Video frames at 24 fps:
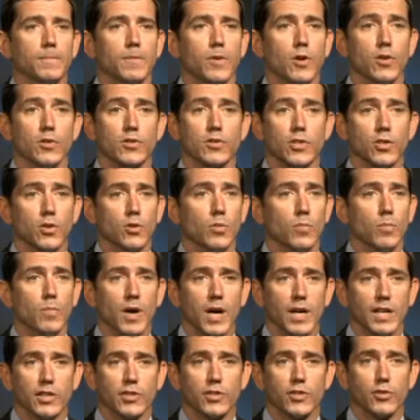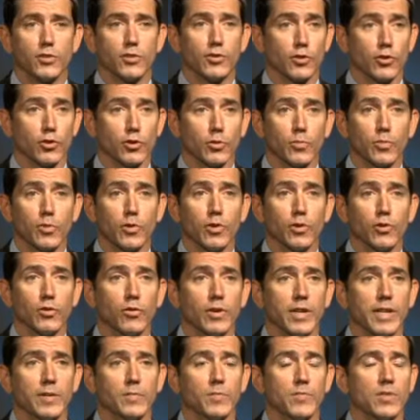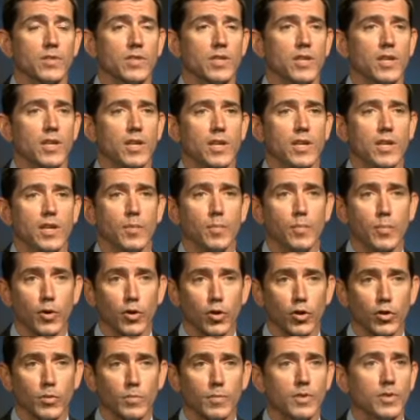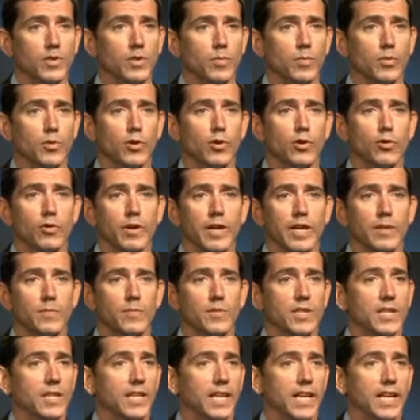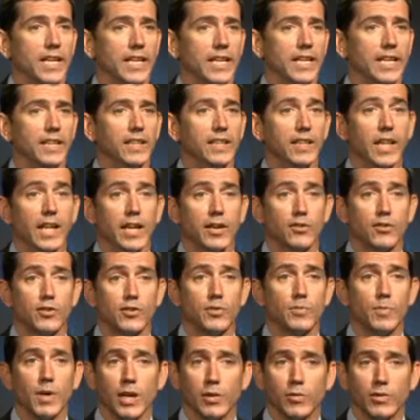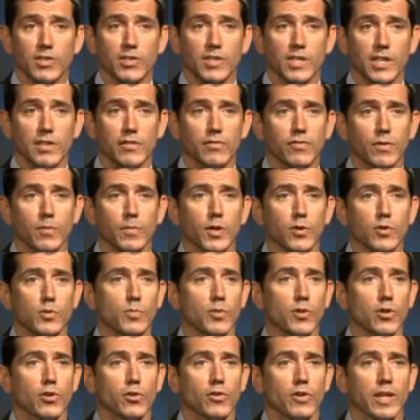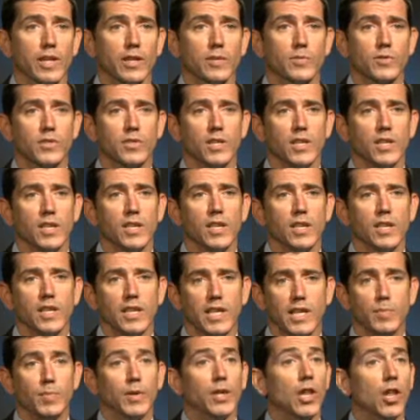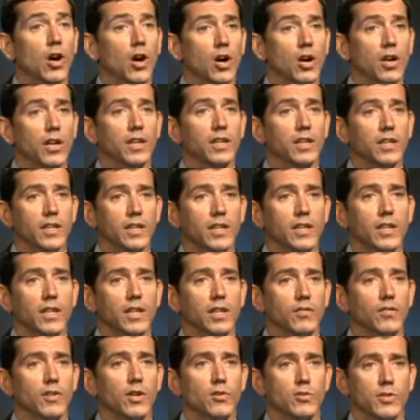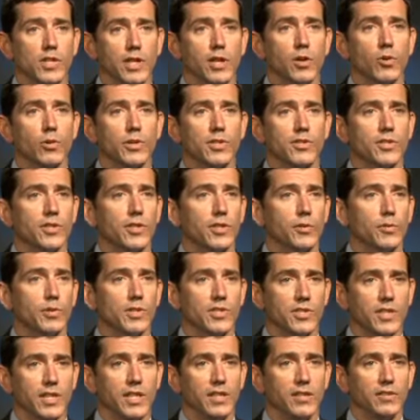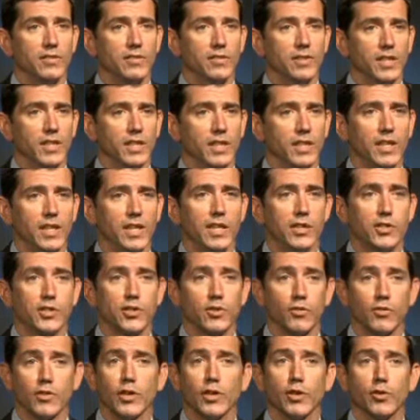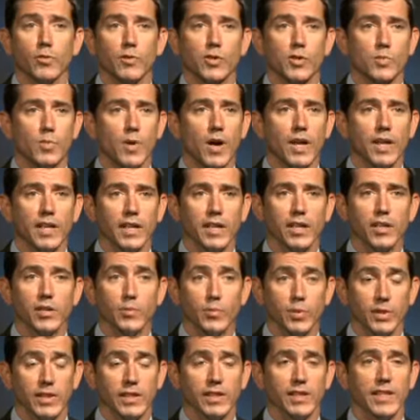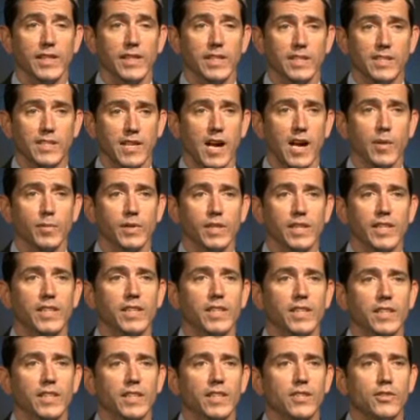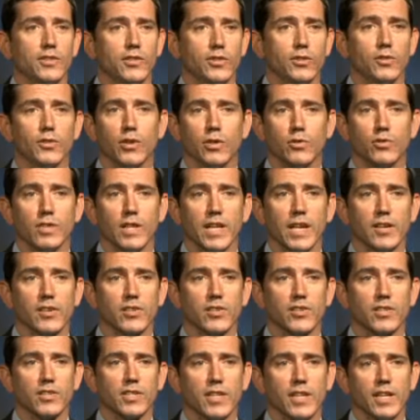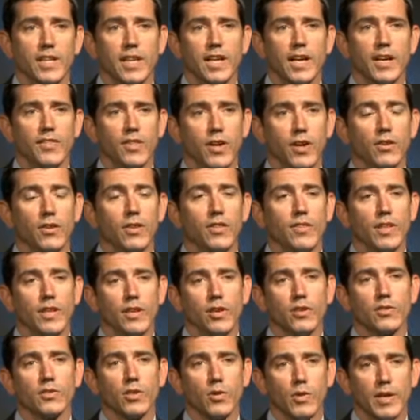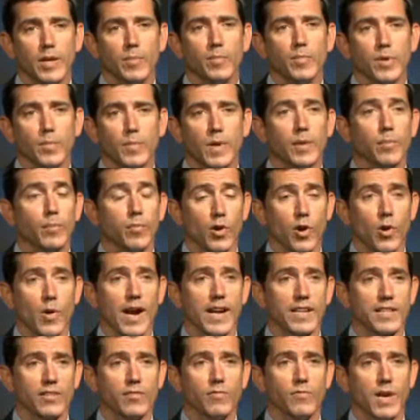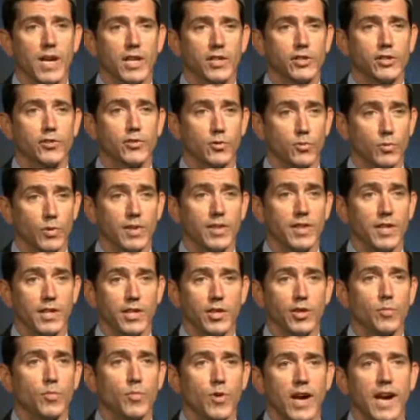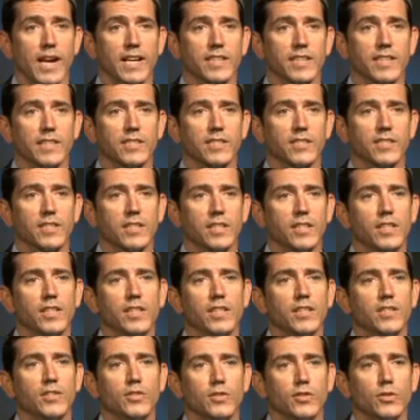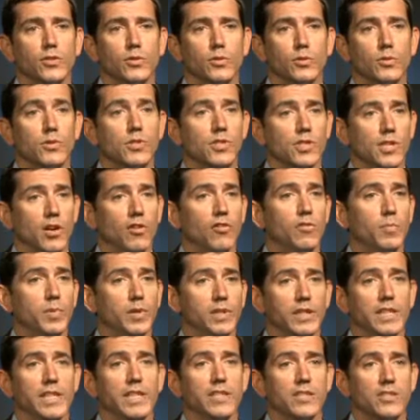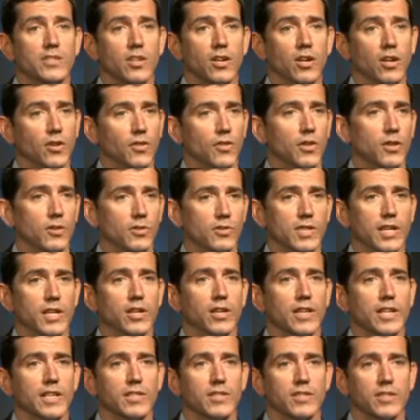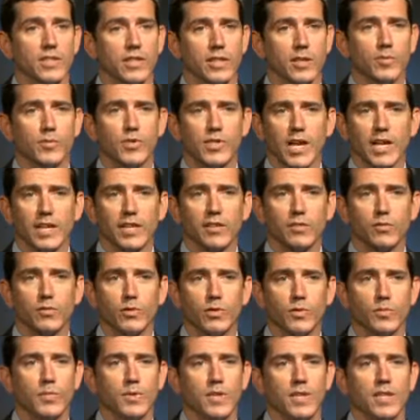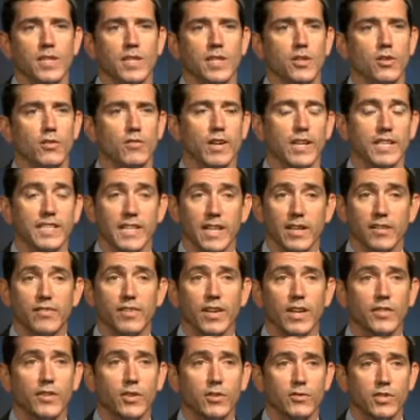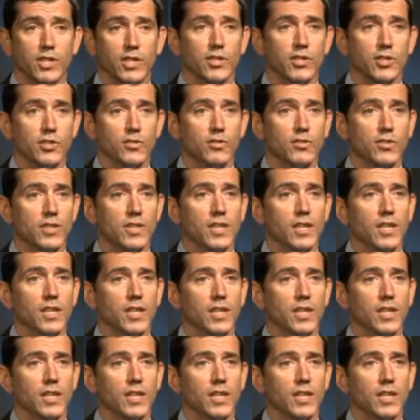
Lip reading: Also, monitor CERT programs, PERM programs, and any letters you might receive from those programs. Keep a log of those inquiries that you receive. Ensure that you're responding completely and timely to those letters, and then also implement proactive measures within your practice to self-police on those areas. The objective would be that you've identified those issues